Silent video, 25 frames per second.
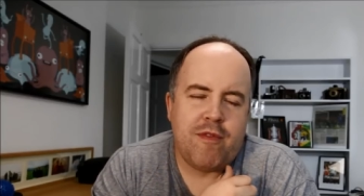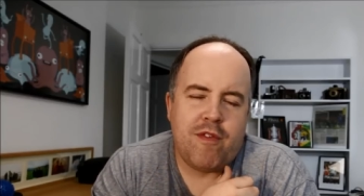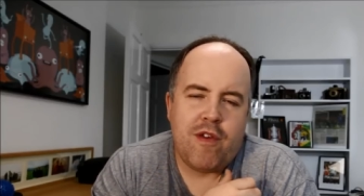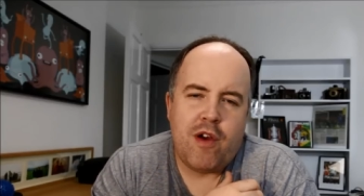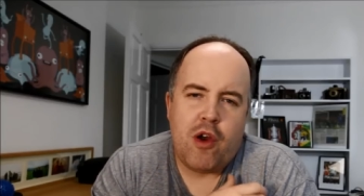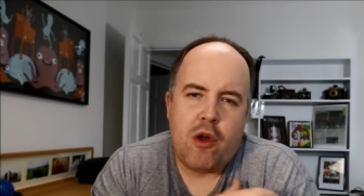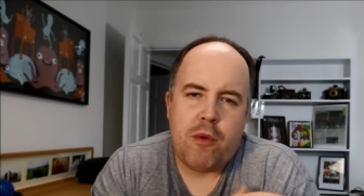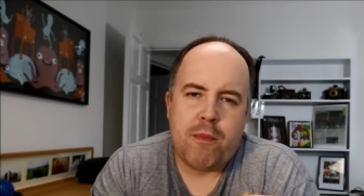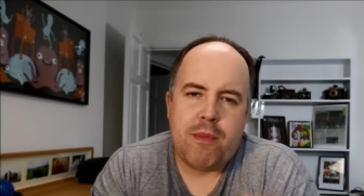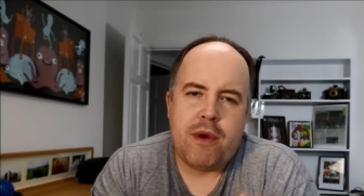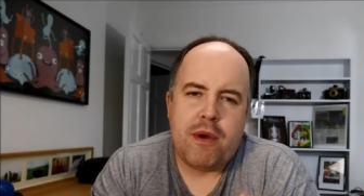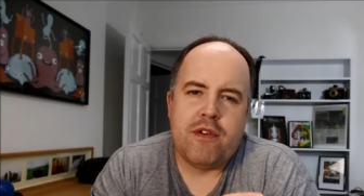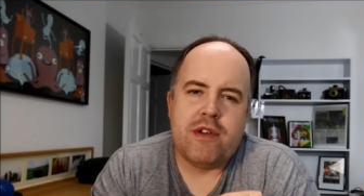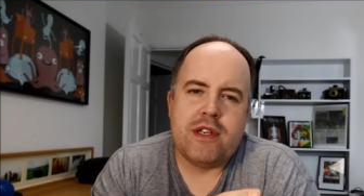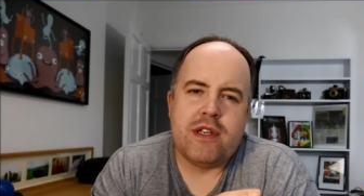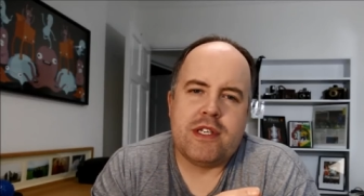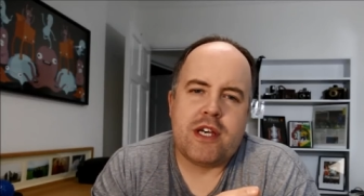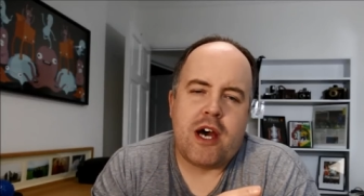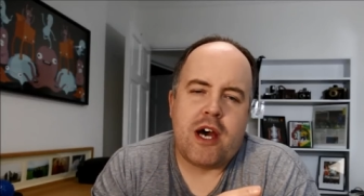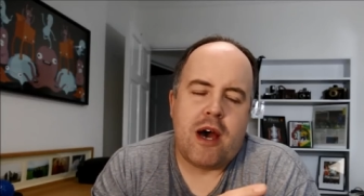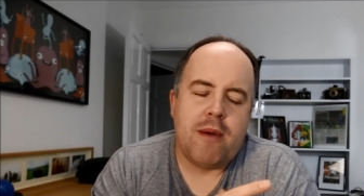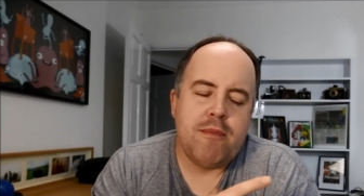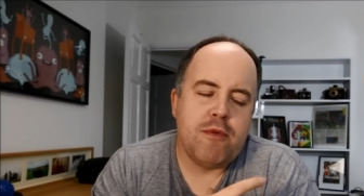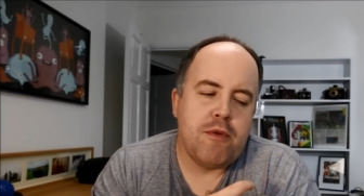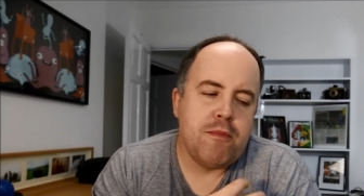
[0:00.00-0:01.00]
for a long period of
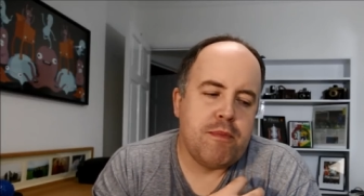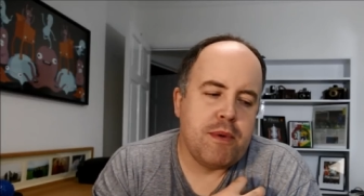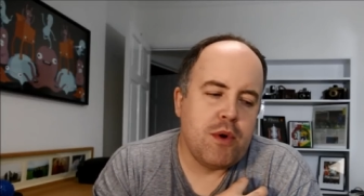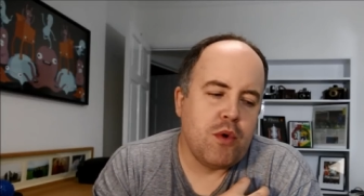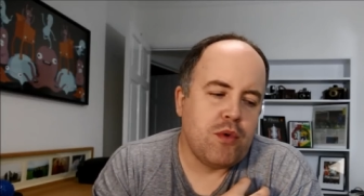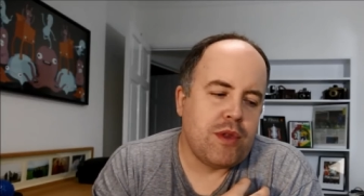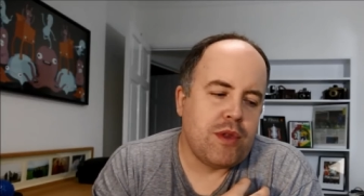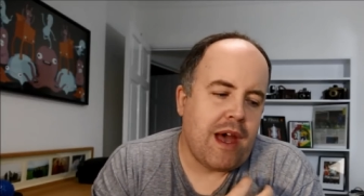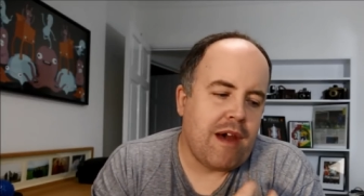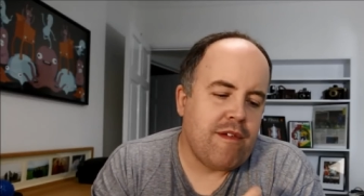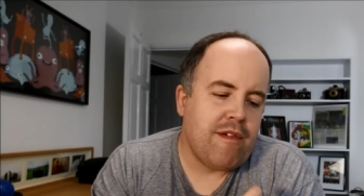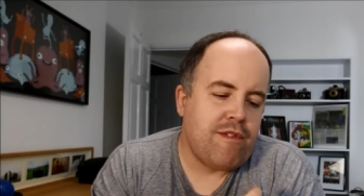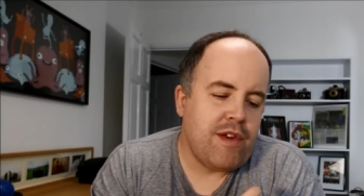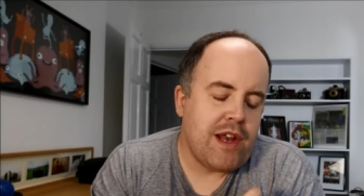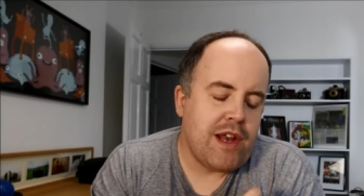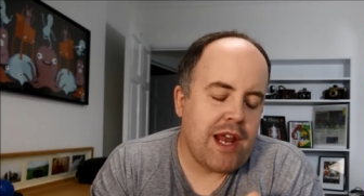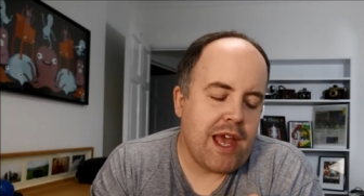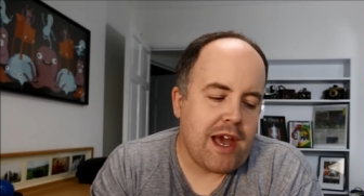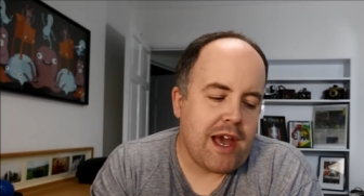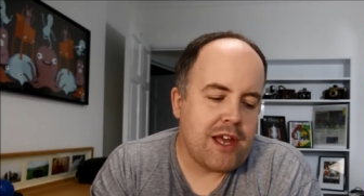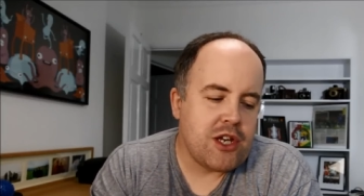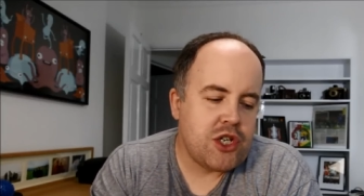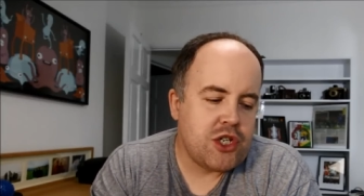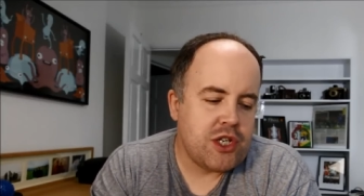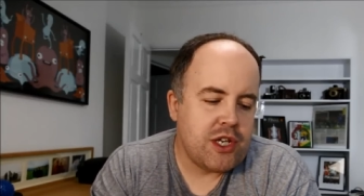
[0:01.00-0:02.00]
time, you build that
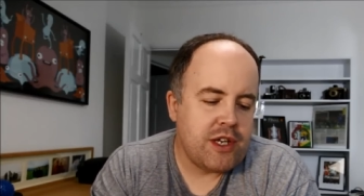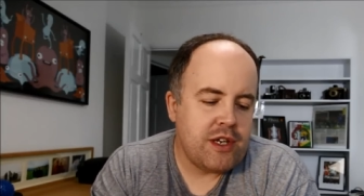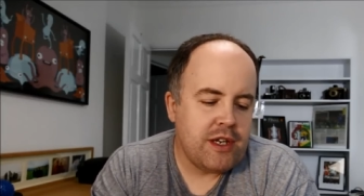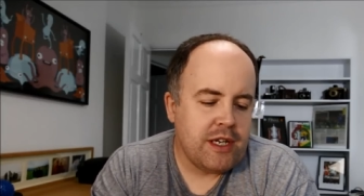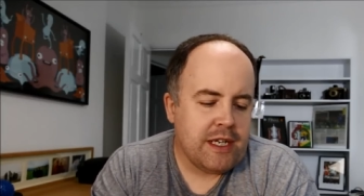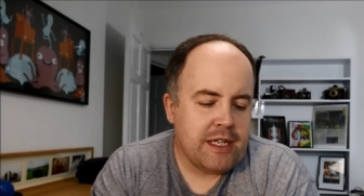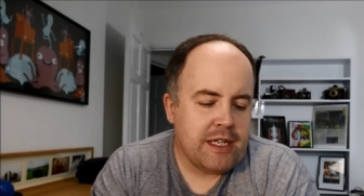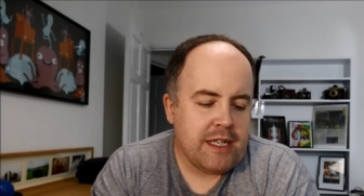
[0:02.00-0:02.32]
affiliation.